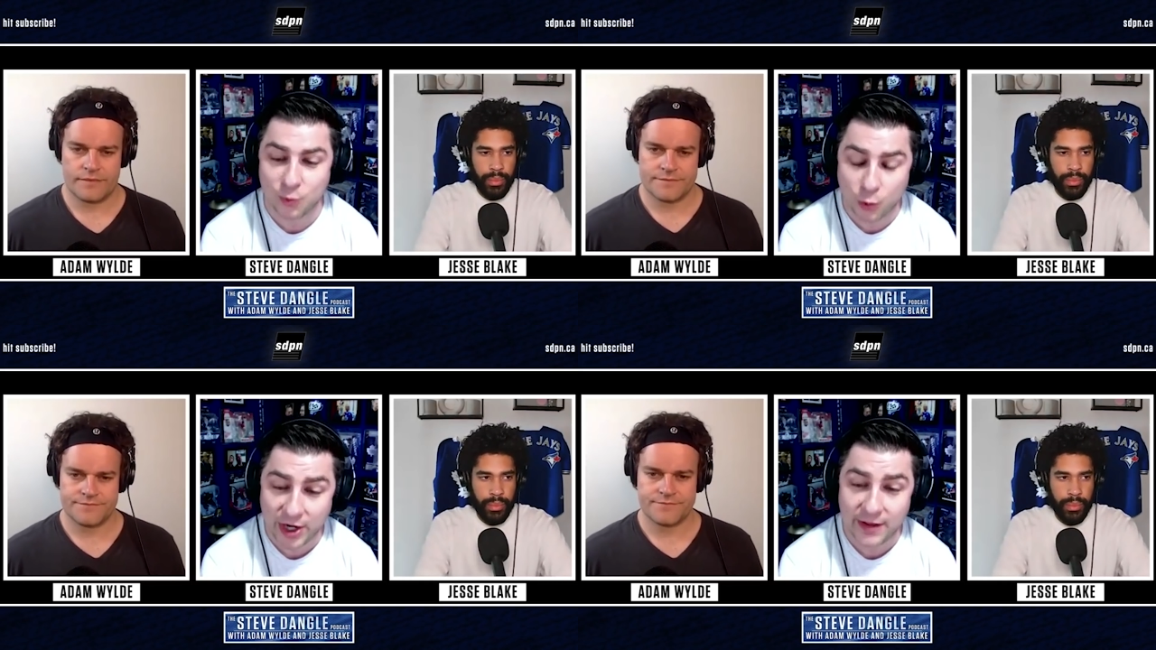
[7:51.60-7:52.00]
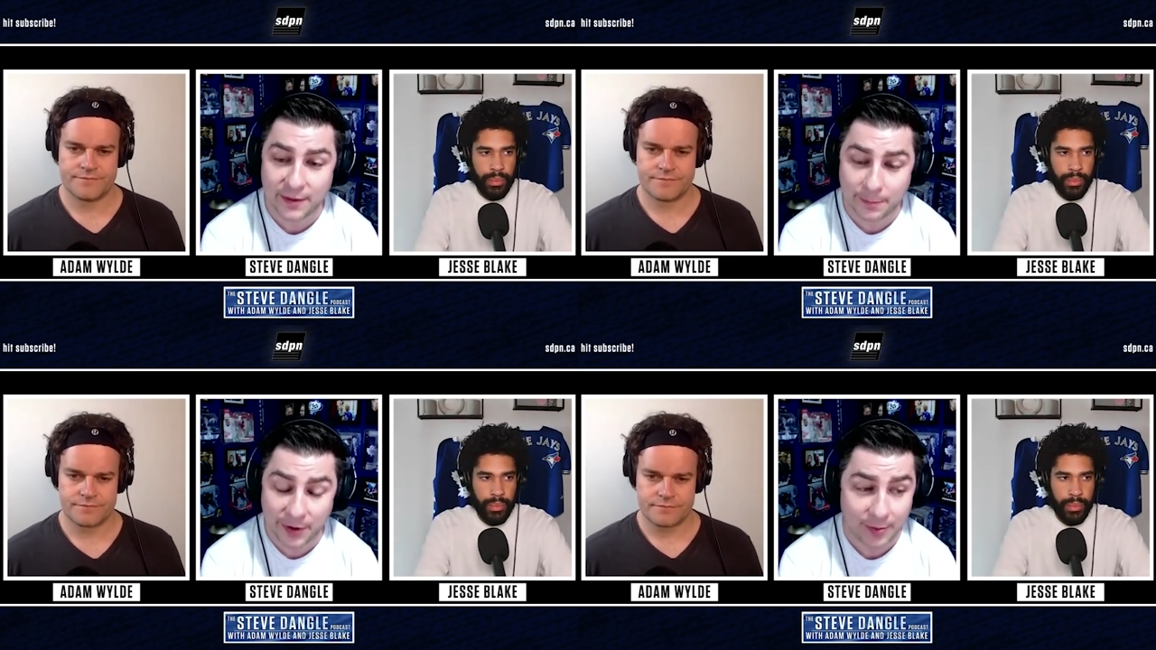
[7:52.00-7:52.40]
Speaker 1: and win in
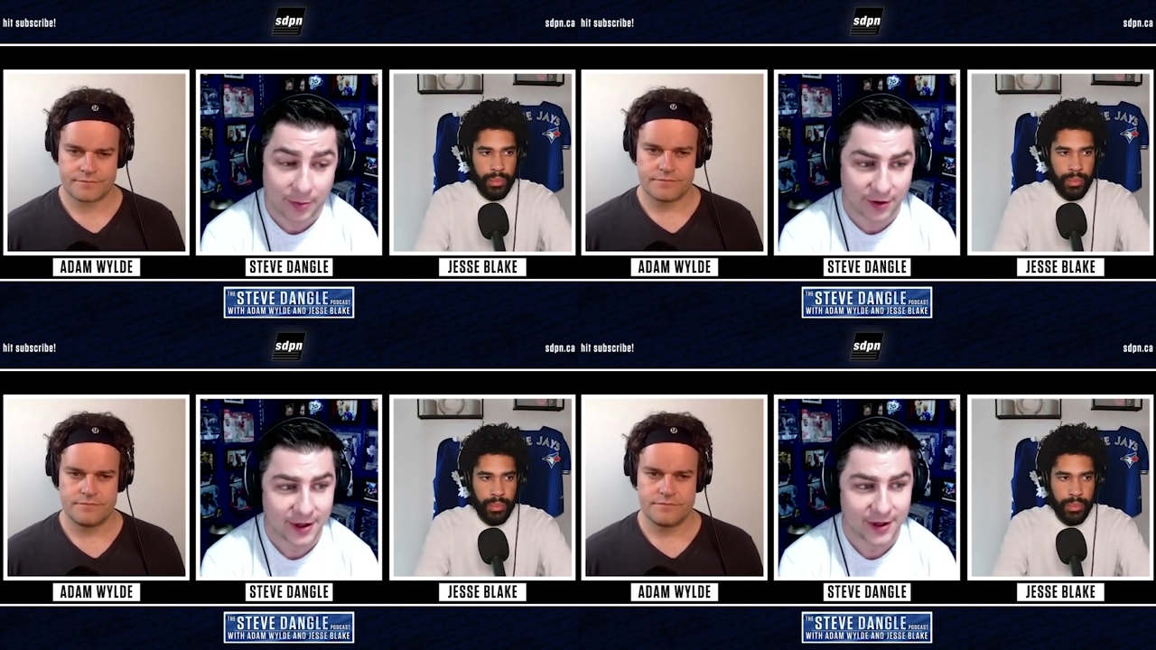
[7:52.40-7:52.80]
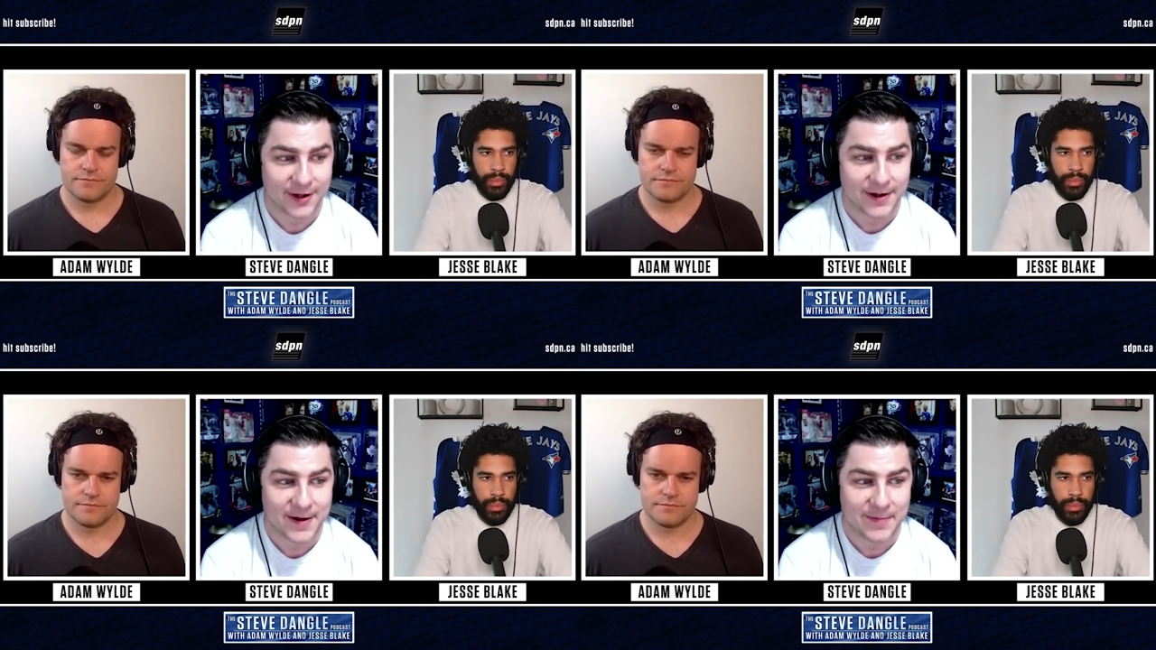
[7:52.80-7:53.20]
the bubble.
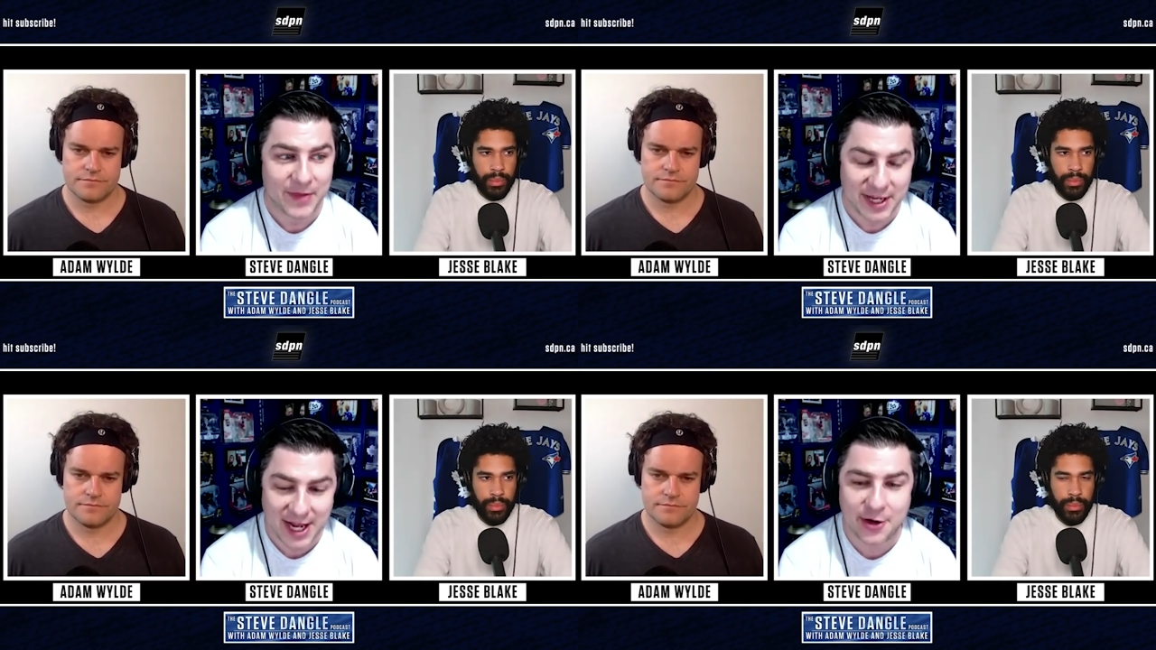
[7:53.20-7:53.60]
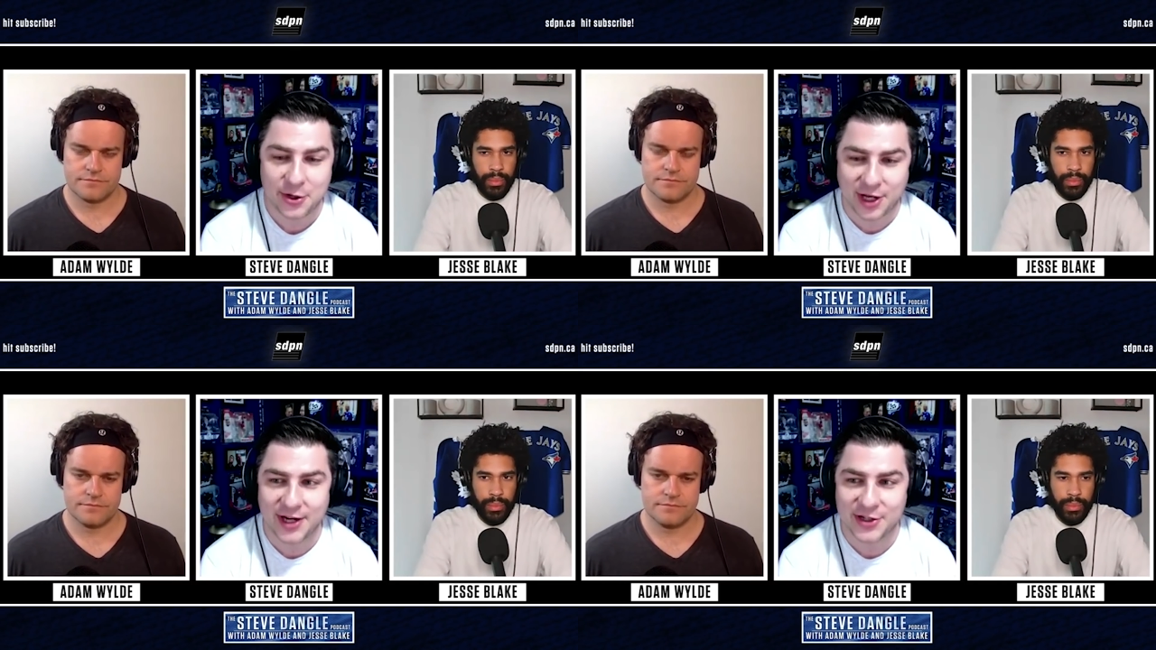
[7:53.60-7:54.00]
And now
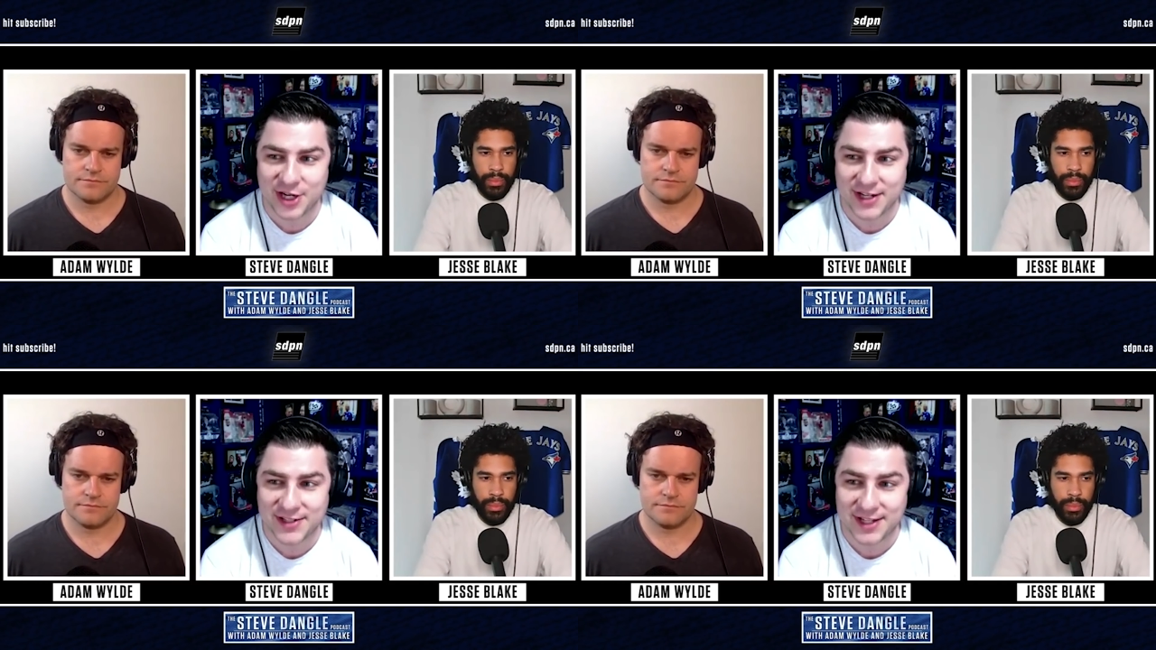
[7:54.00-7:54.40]
you got a chance